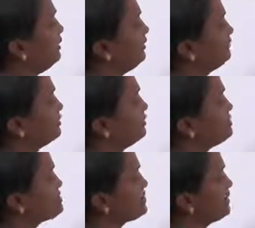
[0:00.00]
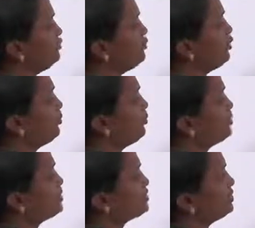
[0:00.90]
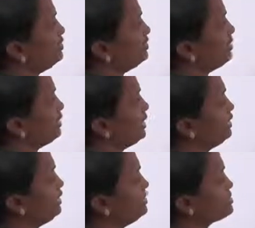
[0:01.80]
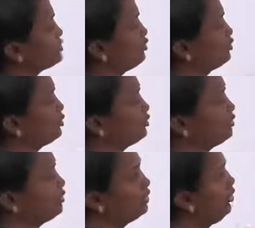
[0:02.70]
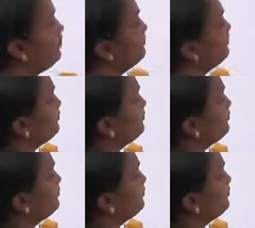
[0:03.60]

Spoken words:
After the second pop operation, your 18 is no more on the top,